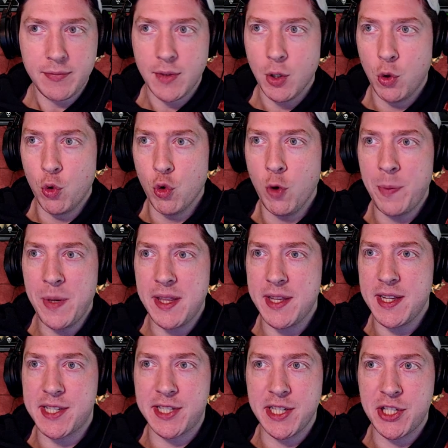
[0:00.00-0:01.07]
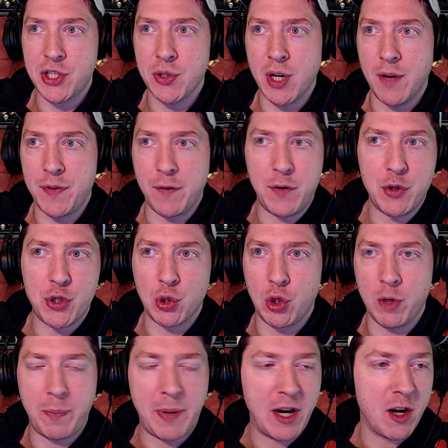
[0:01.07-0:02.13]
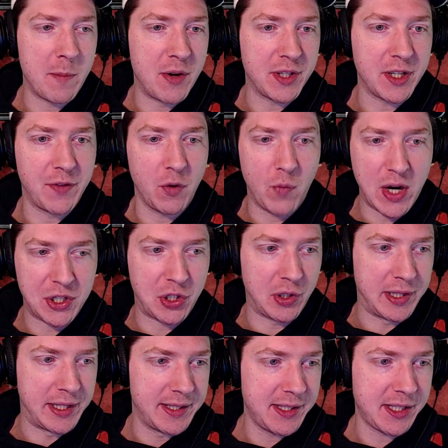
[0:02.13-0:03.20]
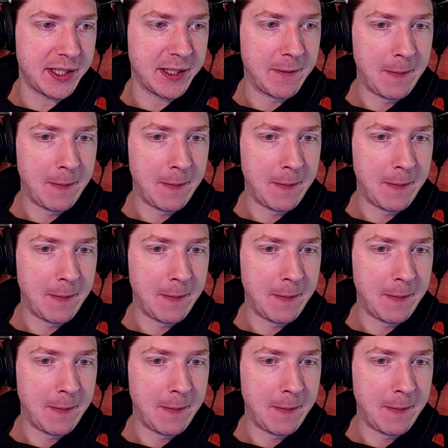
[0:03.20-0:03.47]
who will be the sister of the future Lord Paramount of the Westerlands.